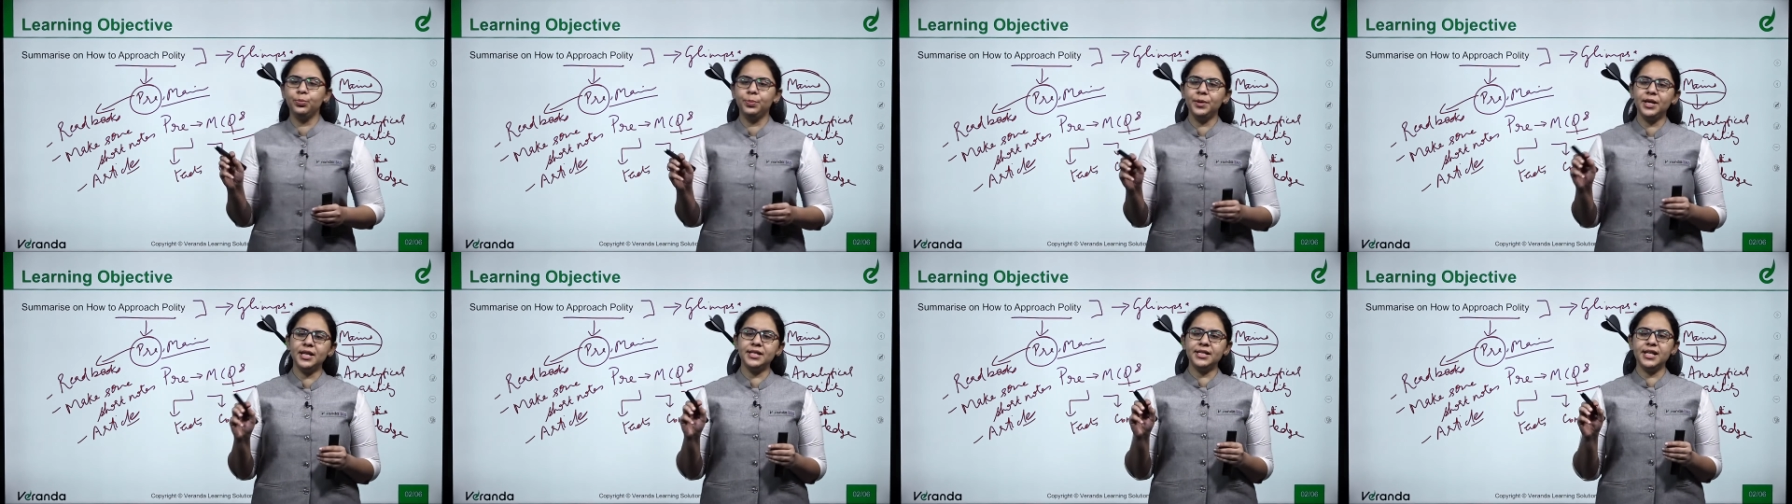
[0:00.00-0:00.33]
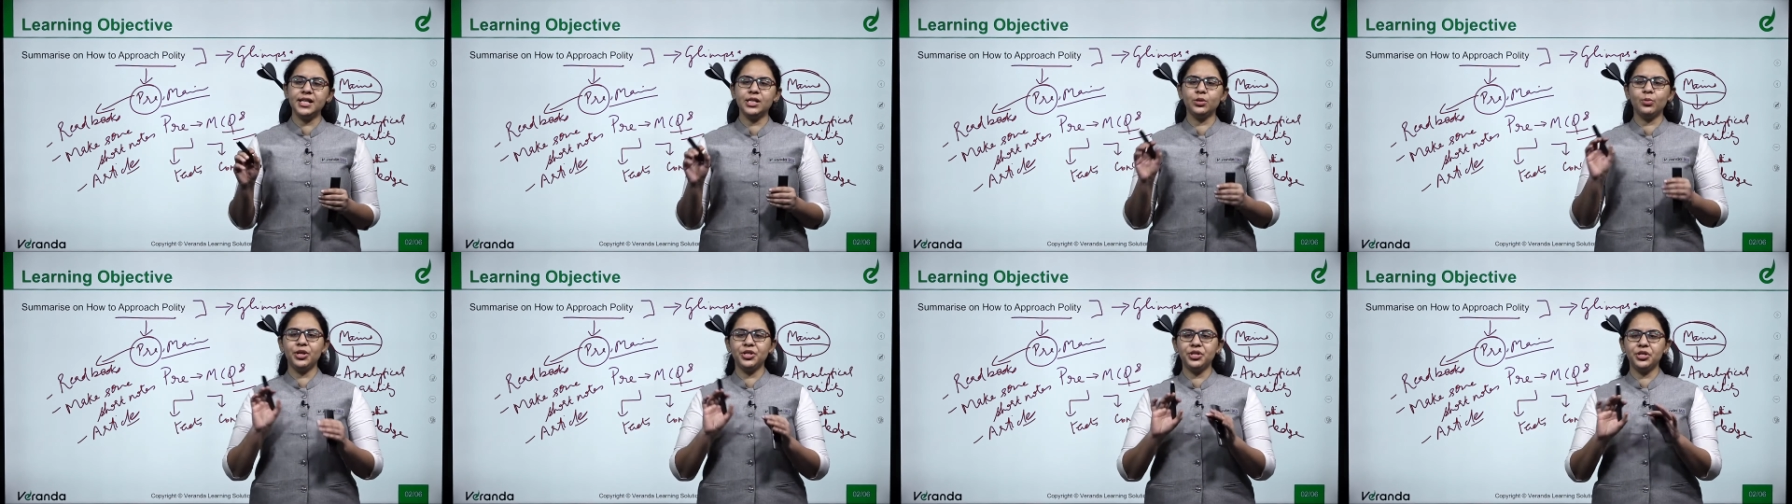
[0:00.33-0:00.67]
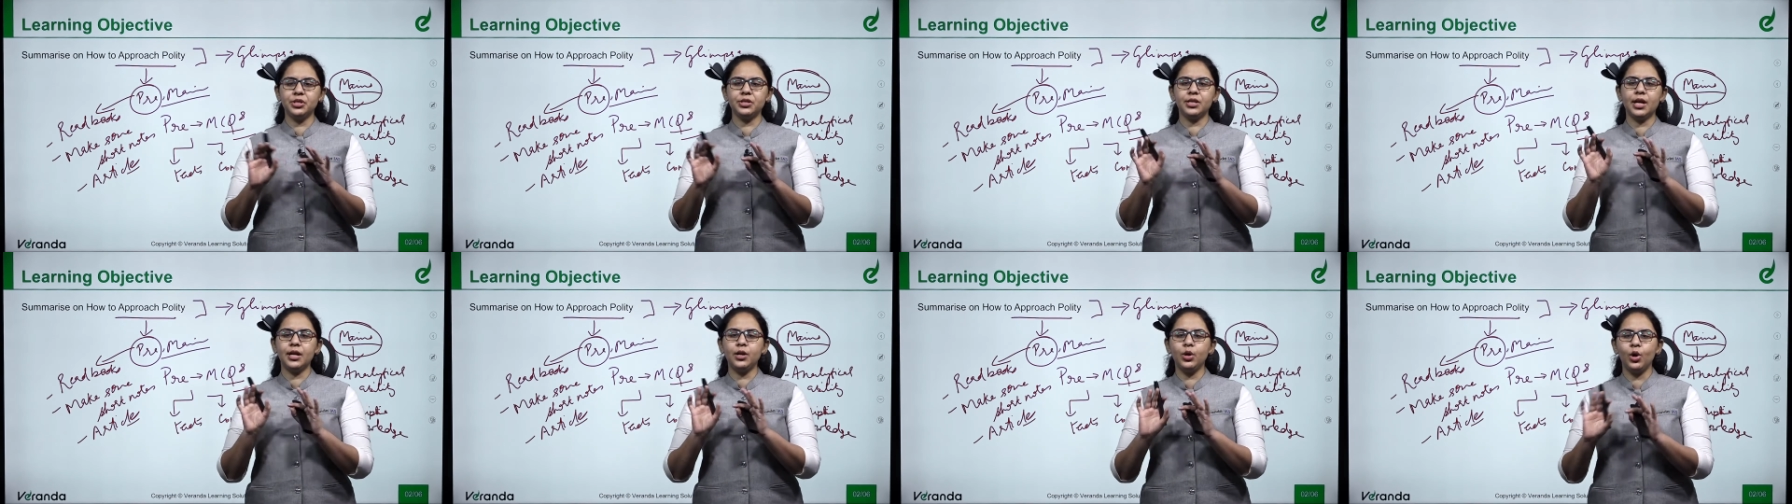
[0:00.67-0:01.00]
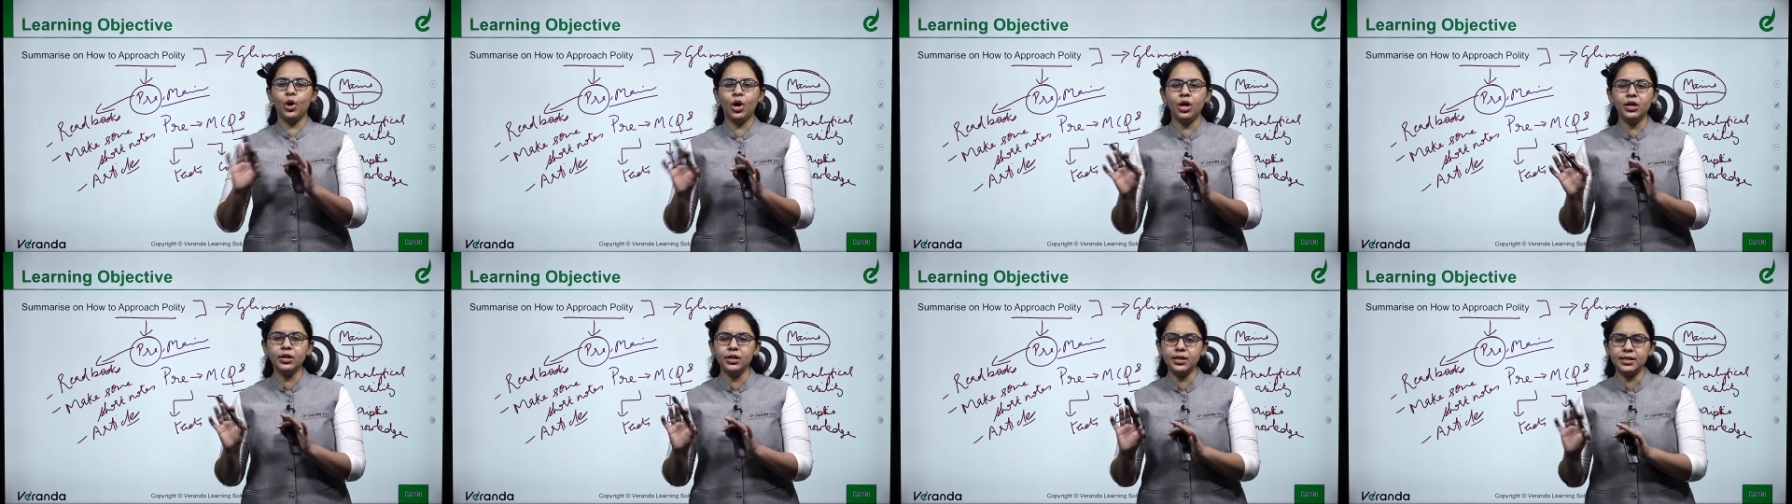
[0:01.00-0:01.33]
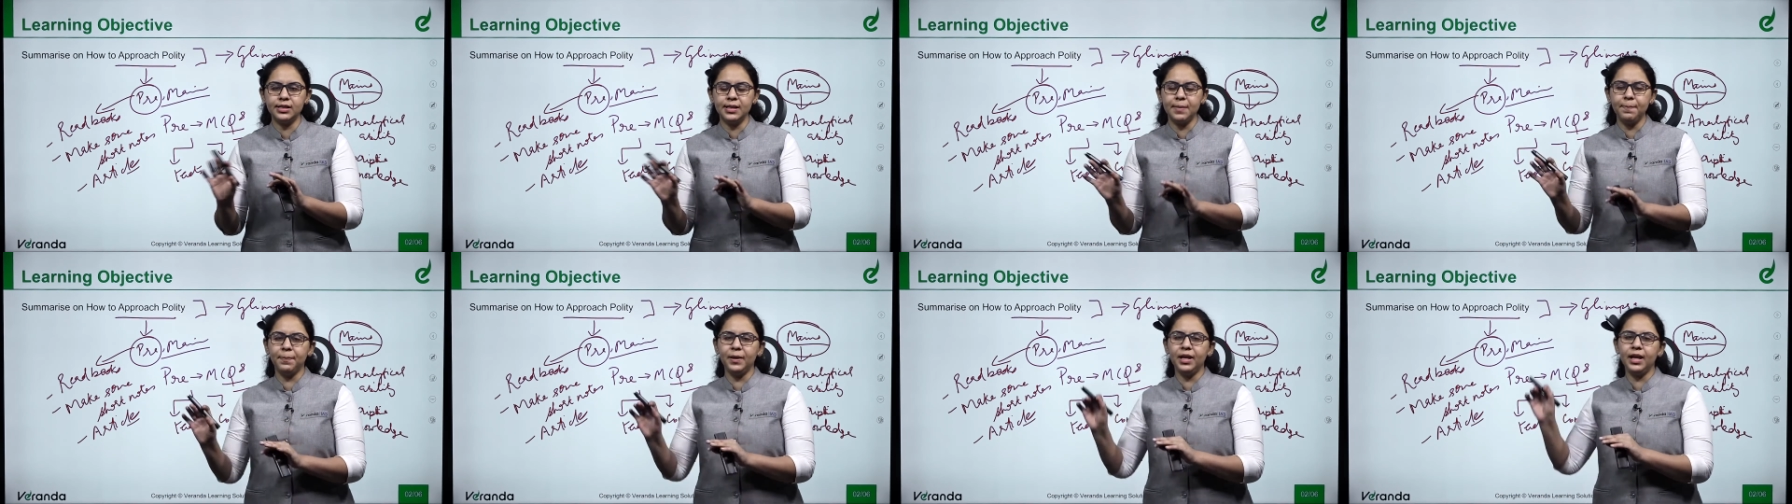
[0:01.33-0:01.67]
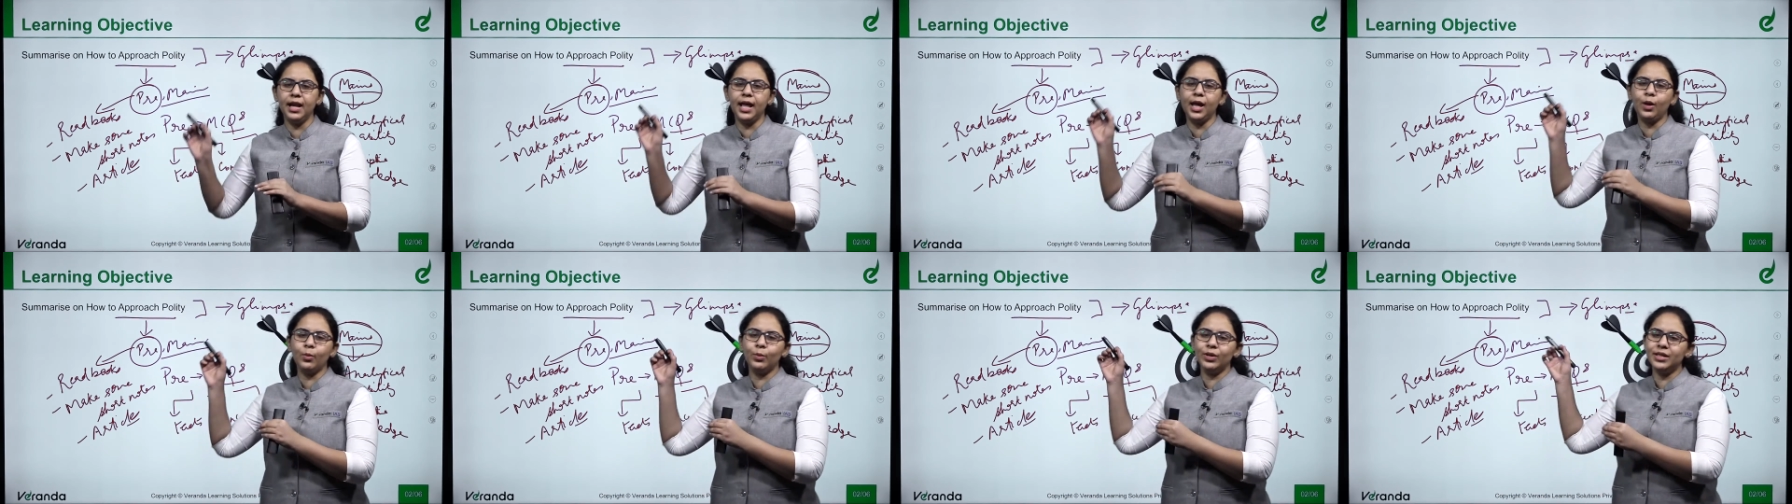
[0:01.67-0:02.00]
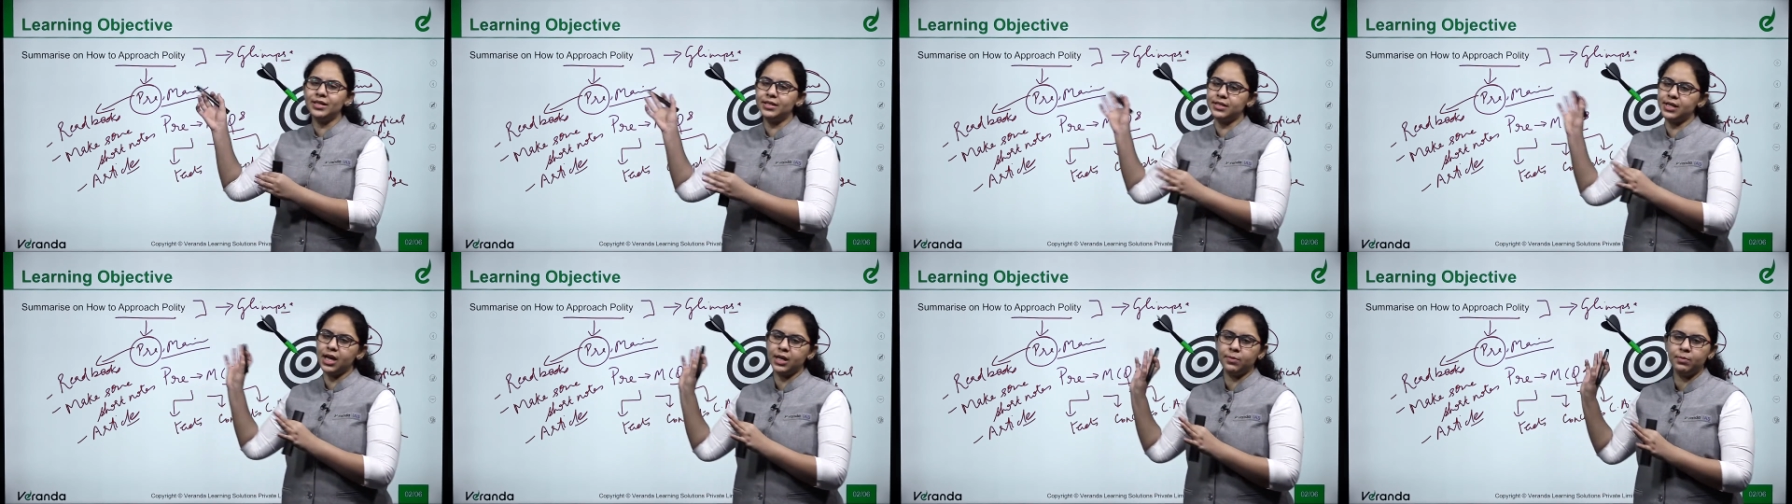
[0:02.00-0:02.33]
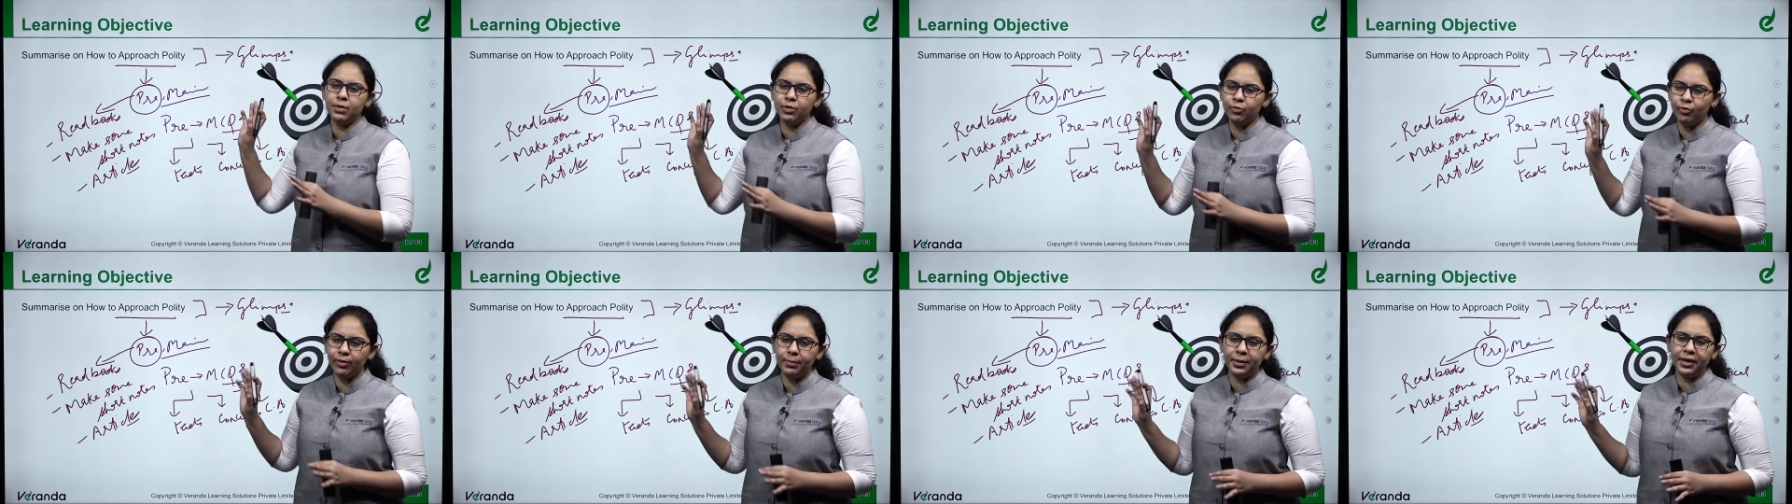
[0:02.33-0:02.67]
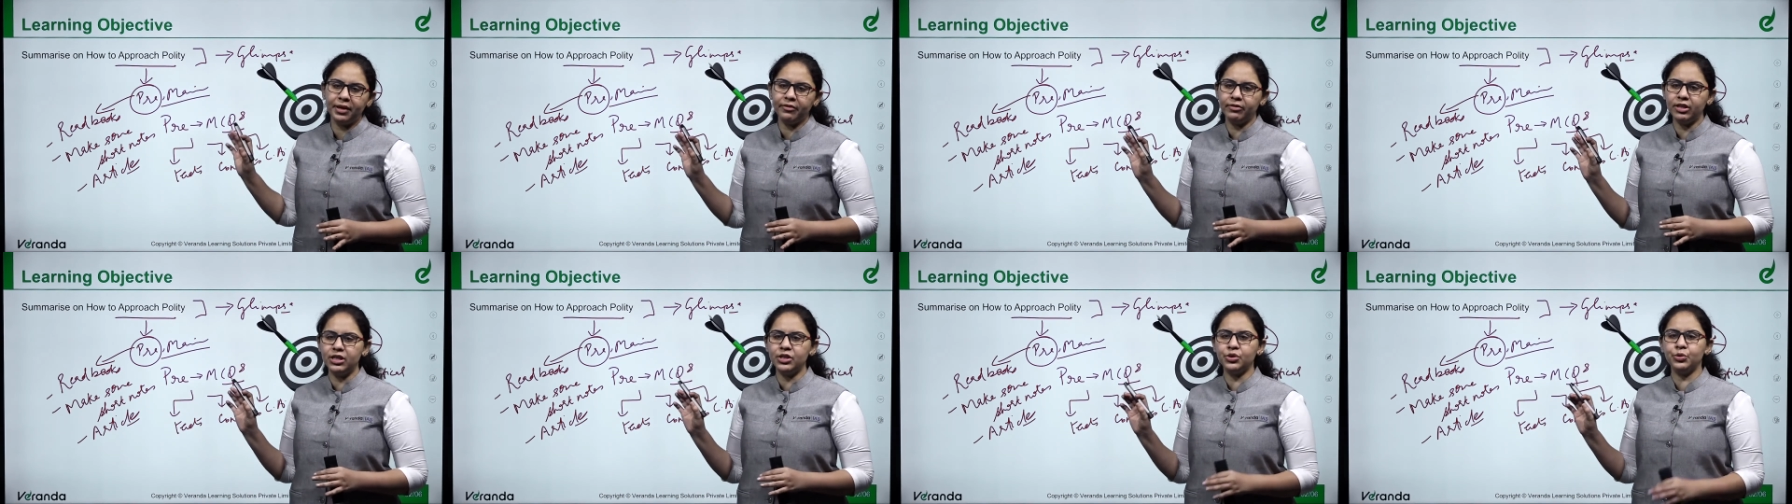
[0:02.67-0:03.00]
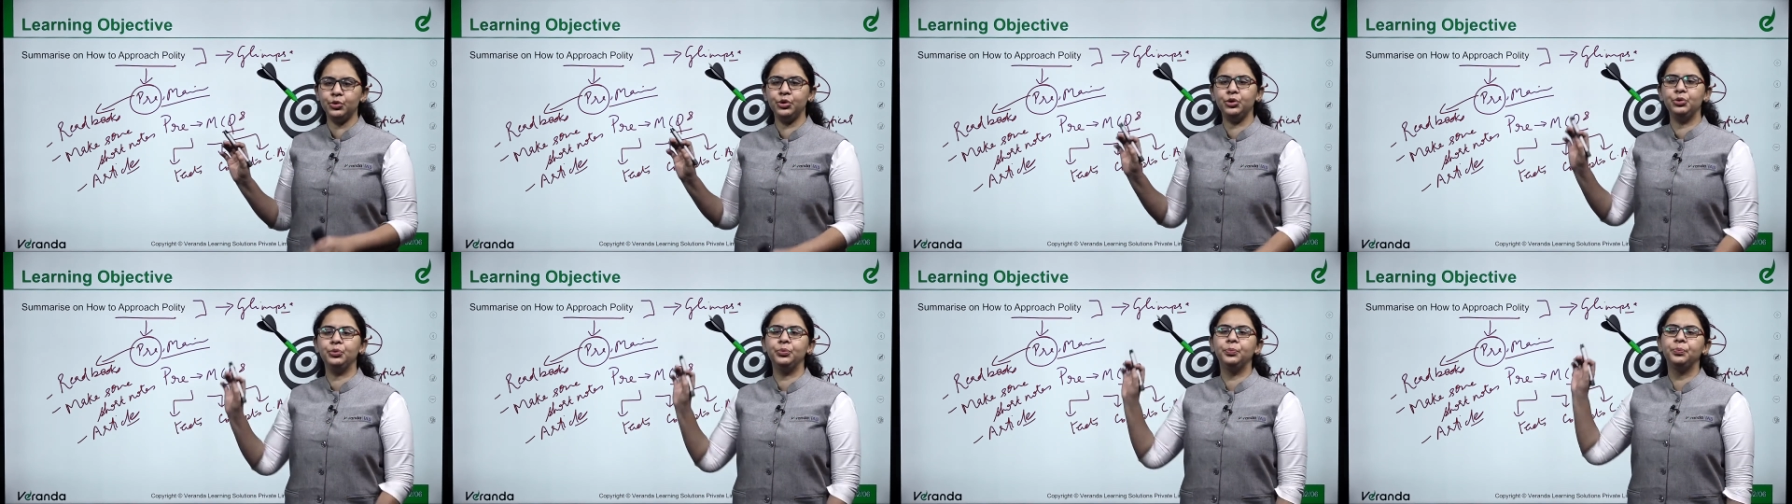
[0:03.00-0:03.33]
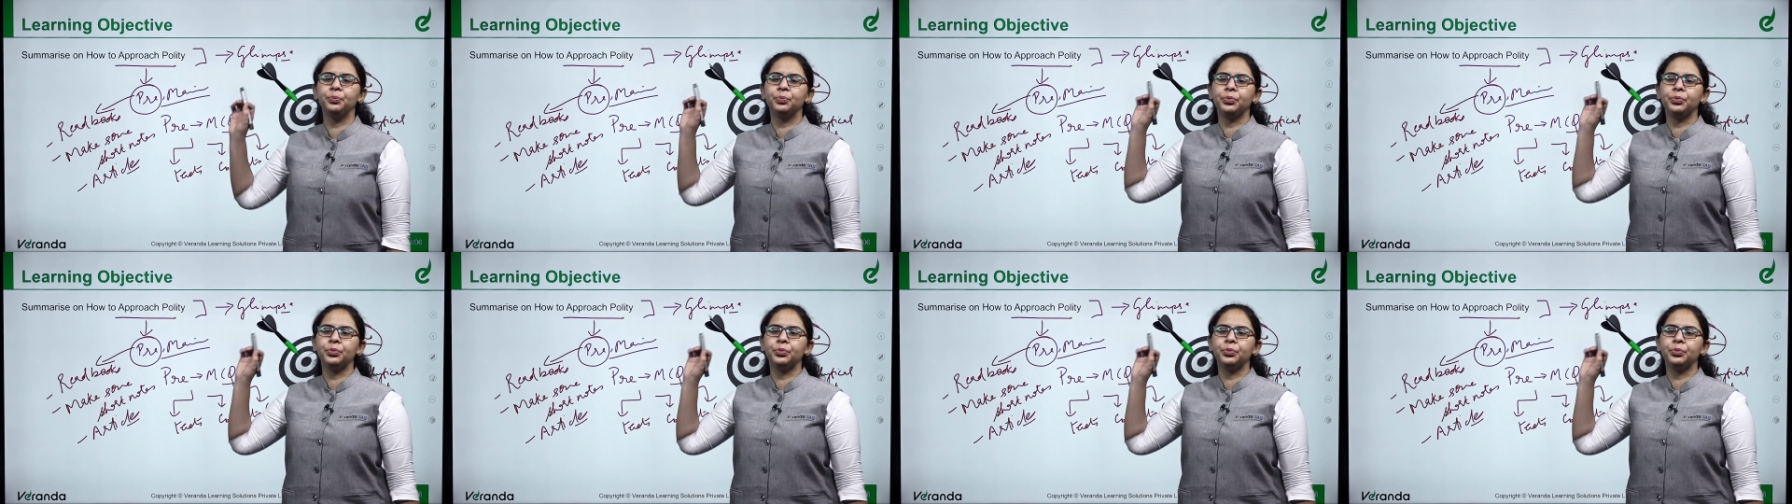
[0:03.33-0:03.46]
P S C's questions are not simple like one statement will be given to you.